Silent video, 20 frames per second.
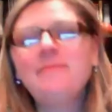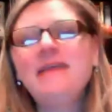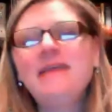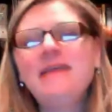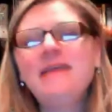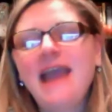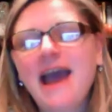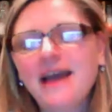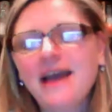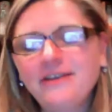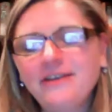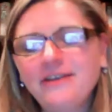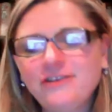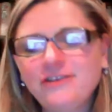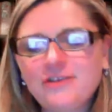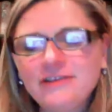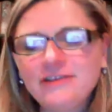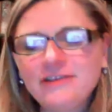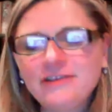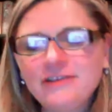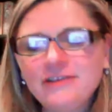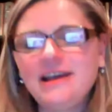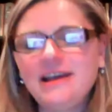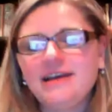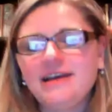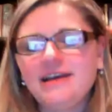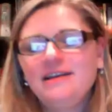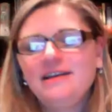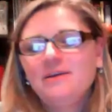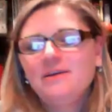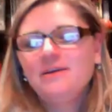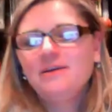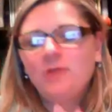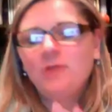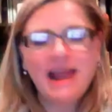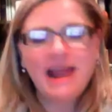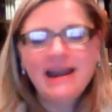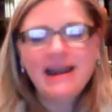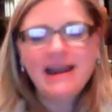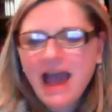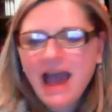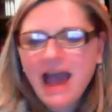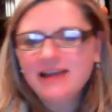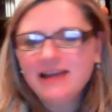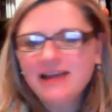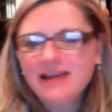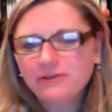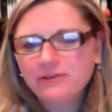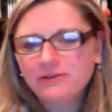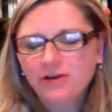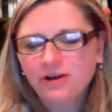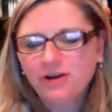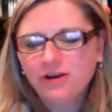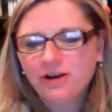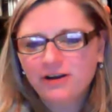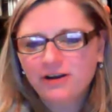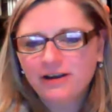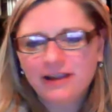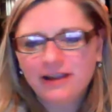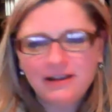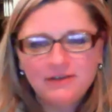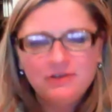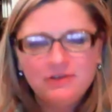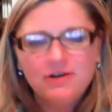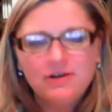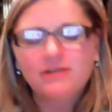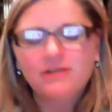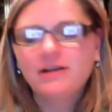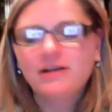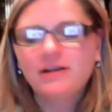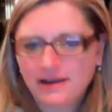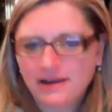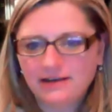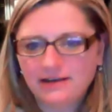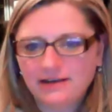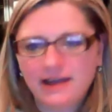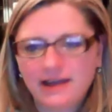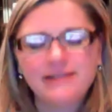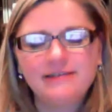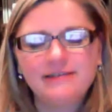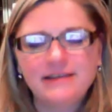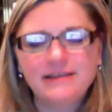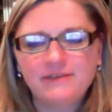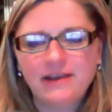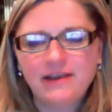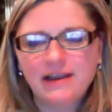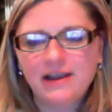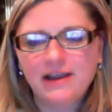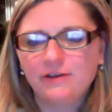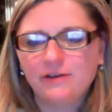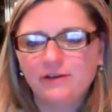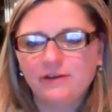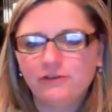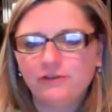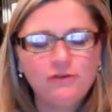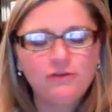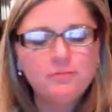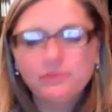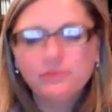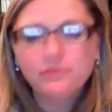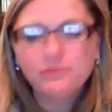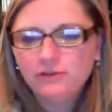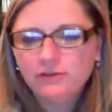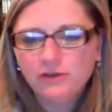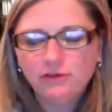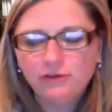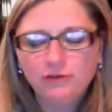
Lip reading: Let me ask you, Linda, were any animals hurt in your cutting 19 videos? Did you